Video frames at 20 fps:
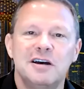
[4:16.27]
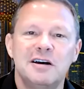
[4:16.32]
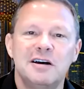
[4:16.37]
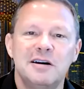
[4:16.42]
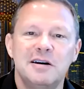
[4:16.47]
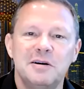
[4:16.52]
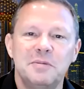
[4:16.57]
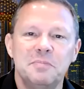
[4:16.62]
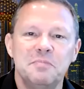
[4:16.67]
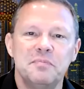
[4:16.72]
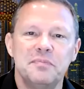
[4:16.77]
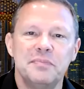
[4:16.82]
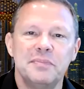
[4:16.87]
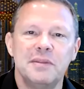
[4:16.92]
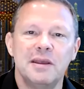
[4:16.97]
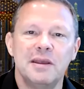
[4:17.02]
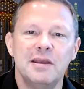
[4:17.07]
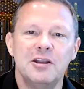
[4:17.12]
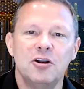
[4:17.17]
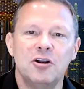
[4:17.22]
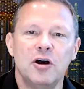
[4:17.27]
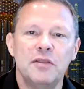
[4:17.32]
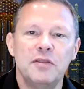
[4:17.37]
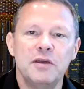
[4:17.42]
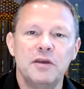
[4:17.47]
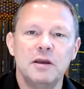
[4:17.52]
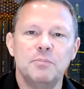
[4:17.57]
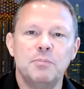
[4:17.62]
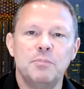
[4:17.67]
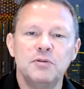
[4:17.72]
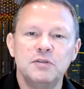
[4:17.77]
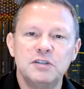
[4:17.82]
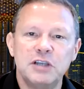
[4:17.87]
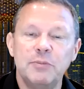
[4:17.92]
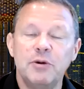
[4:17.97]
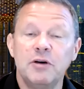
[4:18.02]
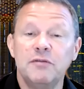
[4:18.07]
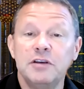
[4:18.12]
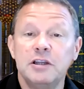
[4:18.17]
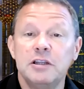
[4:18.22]
I think
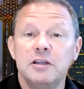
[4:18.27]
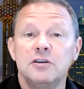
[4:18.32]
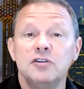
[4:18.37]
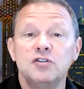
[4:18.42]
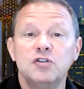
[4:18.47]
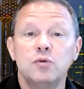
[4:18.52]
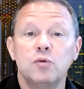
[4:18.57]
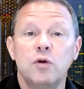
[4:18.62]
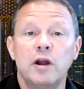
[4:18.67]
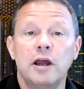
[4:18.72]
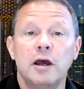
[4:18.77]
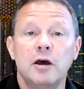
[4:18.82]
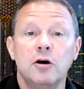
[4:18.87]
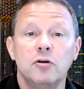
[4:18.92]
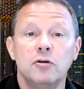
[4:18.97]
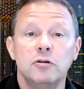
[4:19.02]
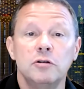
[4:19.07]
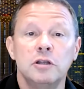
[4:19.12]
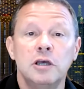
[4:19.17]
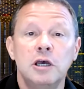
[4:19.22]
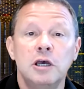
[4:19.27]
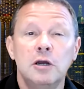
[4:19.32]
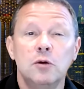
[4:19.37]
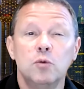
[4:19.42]
some of it is around